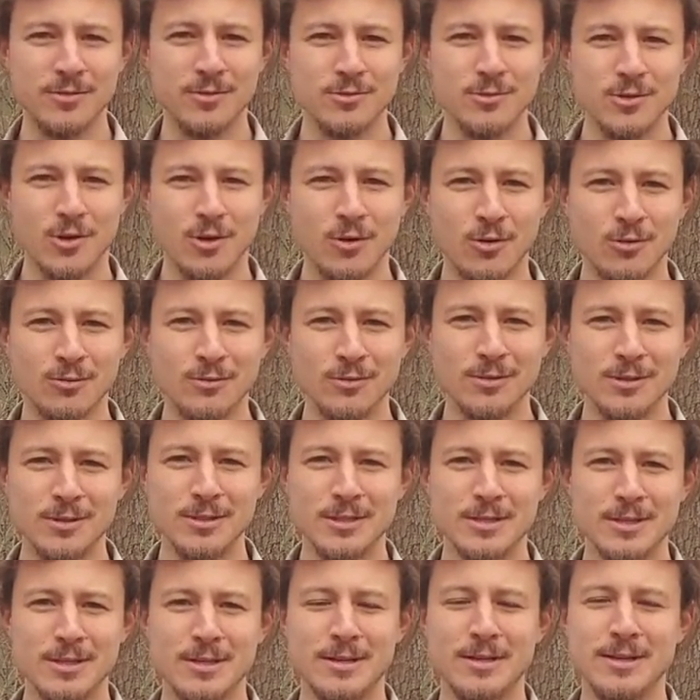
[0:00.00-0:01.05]

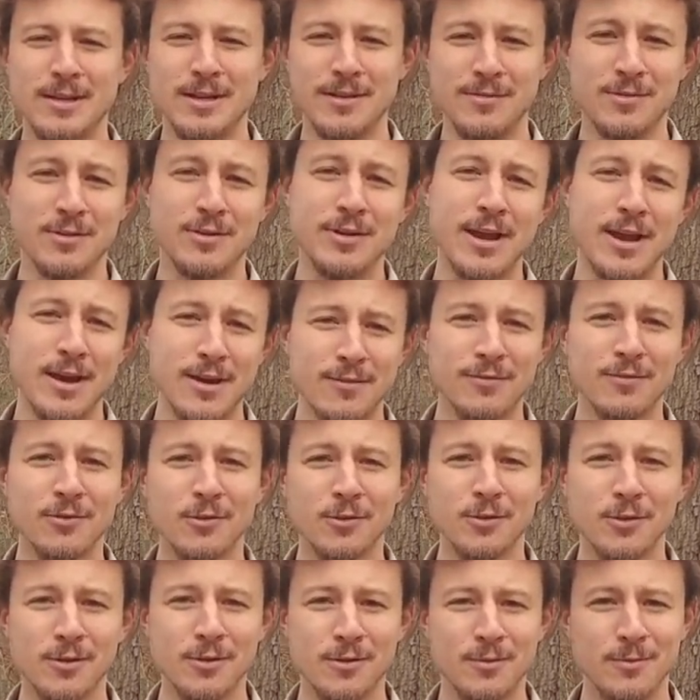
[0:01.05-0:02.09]
you're
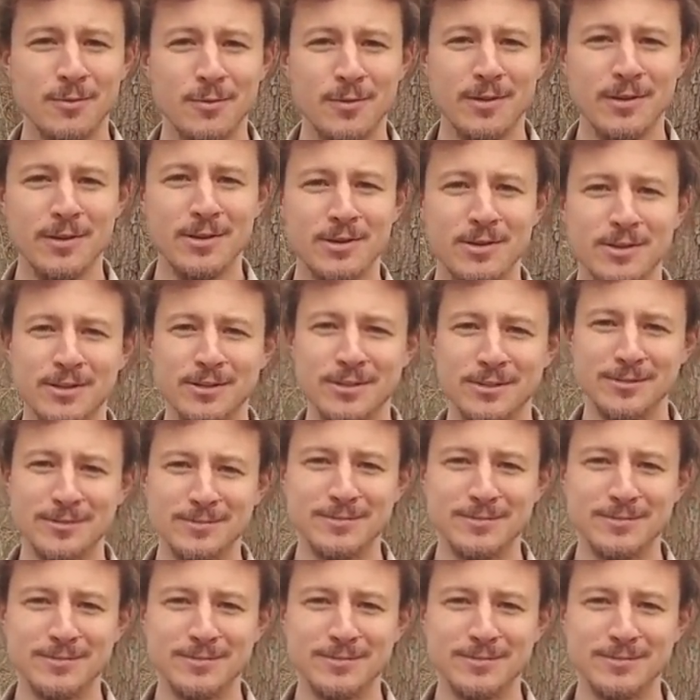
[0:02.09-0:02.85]
careful when you,